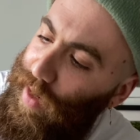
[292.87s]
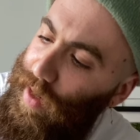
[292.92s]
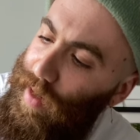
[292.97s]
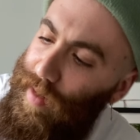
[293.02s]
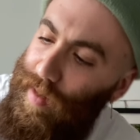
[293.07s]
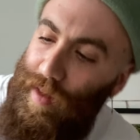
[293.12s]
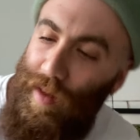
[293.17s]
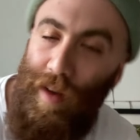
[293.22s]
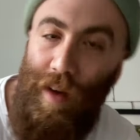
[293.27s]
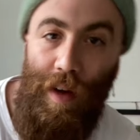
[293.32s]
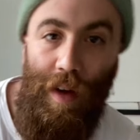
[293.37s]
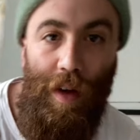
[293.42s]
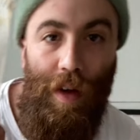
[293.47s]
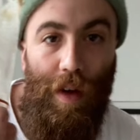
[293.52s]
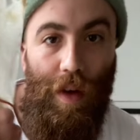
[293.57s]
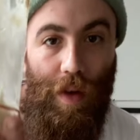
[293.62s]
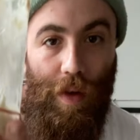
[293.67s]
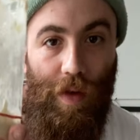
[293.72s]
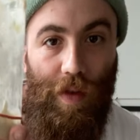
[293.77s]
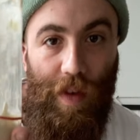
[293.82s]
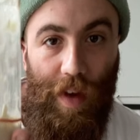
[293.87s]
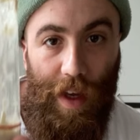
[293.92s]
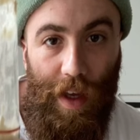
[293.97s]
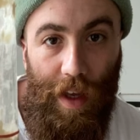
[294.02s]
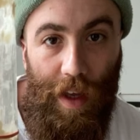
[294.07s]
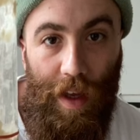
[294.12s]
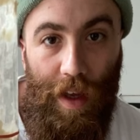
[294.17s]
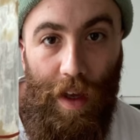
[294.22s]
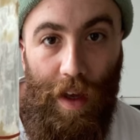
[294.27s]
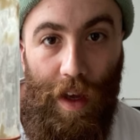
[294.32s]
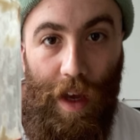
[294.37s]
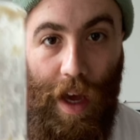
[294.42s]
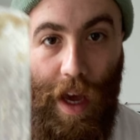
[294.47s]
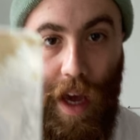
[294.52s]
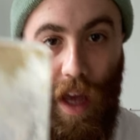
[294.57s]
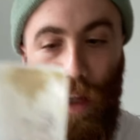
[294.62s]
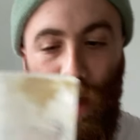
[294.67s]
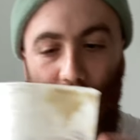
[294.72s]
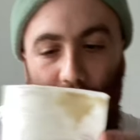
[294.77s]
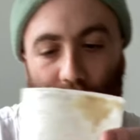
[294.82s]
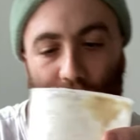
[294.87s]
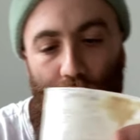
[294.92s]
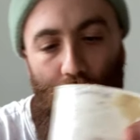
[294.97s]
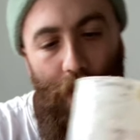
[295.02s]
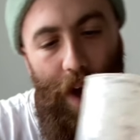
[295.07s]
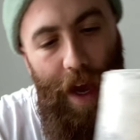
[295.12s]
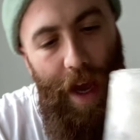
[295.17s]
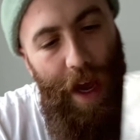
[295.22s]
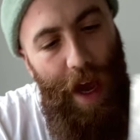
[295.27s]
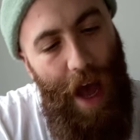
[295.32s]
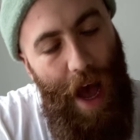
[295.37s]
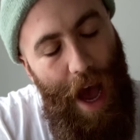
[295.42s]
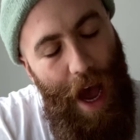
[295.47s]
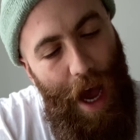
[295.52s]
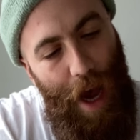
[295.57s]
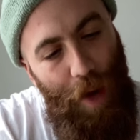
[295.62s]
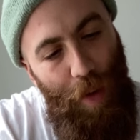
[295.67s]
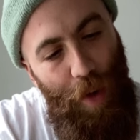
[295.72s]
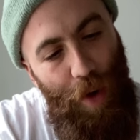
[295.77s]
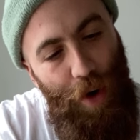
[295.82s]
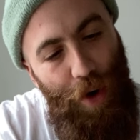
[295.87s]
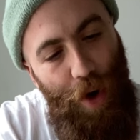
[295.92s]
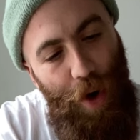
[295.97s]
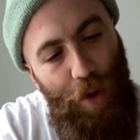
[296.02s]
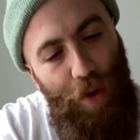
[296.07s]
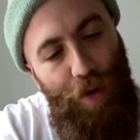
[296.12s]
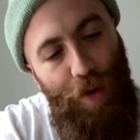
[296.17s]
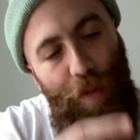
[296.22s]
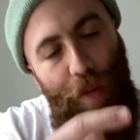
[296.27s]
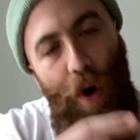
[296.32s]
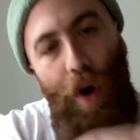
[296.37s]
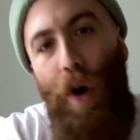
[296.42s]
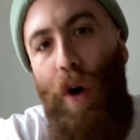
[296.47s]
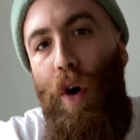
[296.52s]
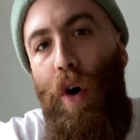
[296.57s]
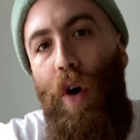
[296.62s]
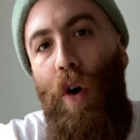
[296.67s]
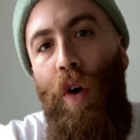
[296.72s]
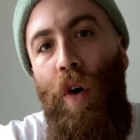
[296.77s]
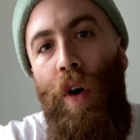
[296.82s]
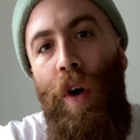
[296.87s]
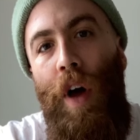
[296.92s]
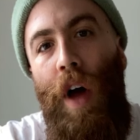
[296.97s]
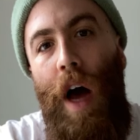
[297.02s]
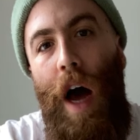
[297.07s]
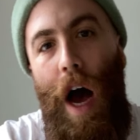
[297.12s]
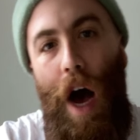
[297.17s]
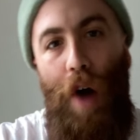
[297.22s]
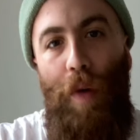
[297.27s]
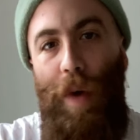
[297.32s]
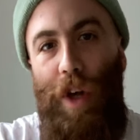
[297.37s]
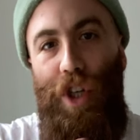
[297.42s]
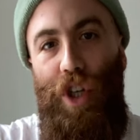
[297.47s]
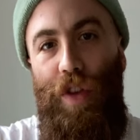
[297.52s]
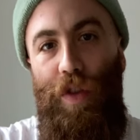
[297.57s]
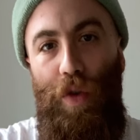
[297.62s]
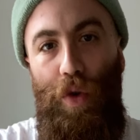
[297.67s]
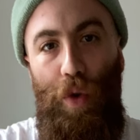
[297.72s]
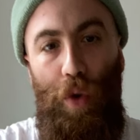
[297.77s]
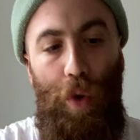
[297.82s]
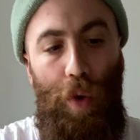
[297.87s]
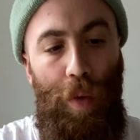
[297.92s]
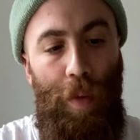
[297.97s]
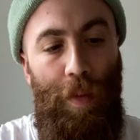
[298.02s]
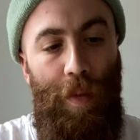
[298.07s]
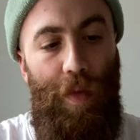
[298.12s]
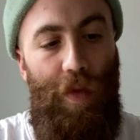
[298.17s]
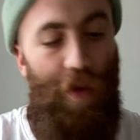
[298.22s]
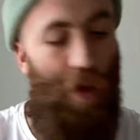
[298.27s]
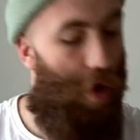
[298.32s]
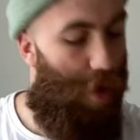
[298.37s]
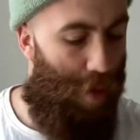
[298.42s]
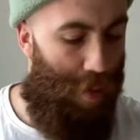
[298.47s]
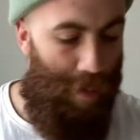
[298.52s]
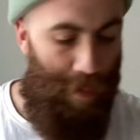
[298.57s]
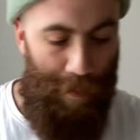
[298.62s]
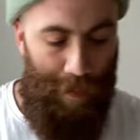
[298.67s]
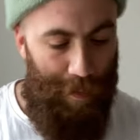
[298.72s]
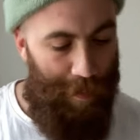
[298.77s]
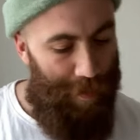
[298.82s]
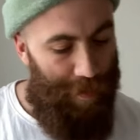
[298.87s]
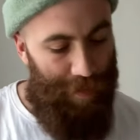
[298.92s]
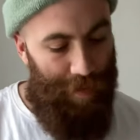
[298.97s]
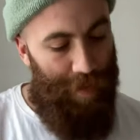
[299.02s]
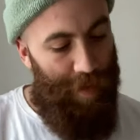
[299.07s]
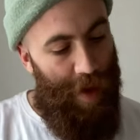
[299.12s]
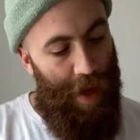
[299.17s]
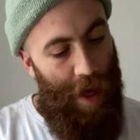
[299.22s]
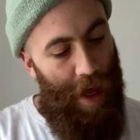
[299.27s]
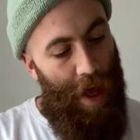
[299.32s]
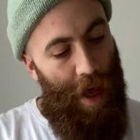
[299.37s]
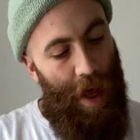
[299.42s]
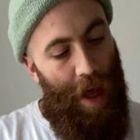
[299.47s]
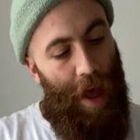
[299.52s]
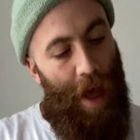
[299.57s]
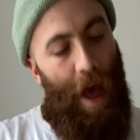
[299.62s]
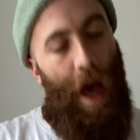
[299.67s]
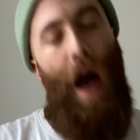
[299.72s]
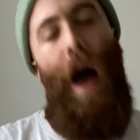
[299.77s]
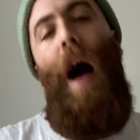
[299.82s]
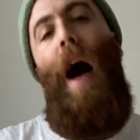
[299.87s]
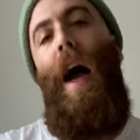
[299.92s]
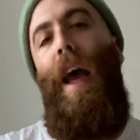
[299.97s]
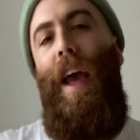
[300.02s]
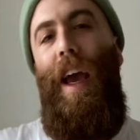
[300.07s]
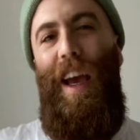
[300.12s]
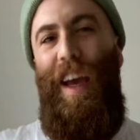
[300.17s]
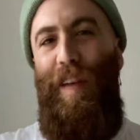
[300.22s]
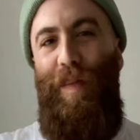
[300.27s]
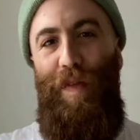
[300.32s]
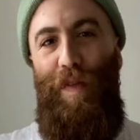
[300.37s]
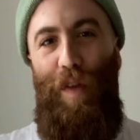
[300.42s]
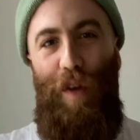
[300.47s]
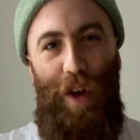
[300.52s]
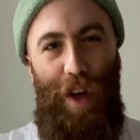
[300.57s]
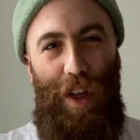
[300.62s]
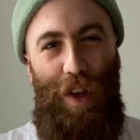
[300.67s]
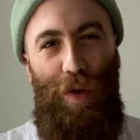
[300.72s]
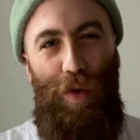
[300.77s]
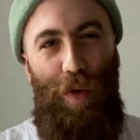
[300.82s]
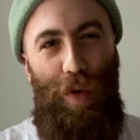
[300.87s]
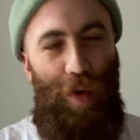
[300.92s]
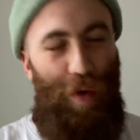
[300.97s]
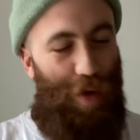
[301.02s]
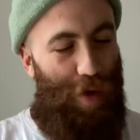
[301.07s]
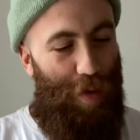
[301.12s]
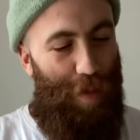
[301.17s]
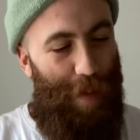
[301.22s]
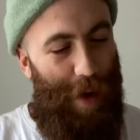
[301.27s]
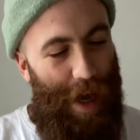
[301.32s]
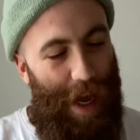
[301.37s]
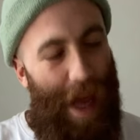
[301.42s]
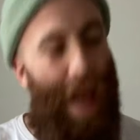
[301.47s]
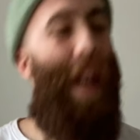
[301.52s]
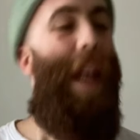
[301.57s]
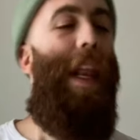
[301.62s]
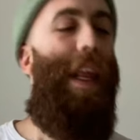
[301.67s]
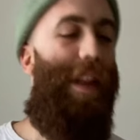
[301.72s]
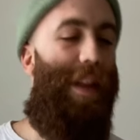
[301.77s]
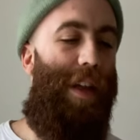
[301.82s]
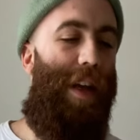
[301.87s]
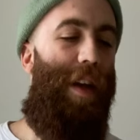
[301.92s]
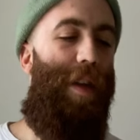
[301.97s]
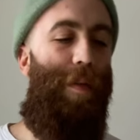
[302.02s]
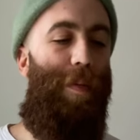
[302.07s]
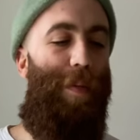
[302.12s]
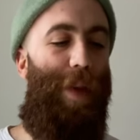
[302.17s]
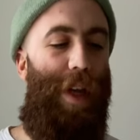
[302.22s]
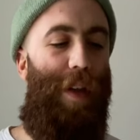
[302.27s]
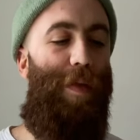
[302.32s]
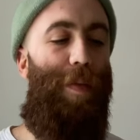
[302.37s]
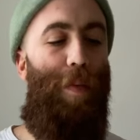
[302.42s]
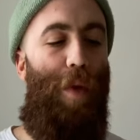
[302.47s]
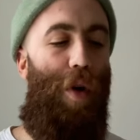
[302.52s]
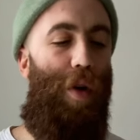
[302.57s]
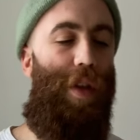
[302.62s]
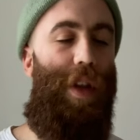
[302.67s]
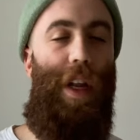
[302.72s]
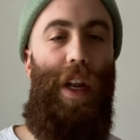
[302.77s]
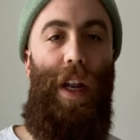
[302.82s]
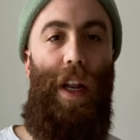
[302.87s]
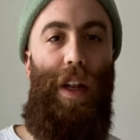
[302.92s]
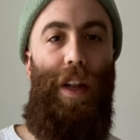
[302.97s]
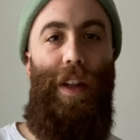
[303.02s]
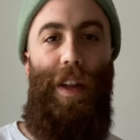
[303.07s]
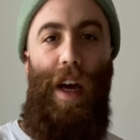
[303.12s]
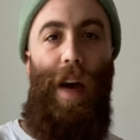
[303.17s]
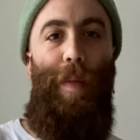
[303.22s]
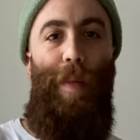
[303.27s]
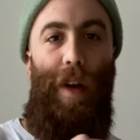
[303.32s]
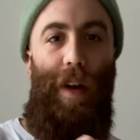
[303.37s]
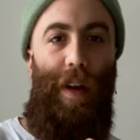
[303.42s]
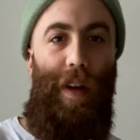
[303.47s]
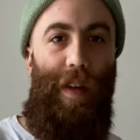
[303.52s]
it. You see? And that's way I will know tomorrow how much it grew. So I aim for it to be a little bit more than double in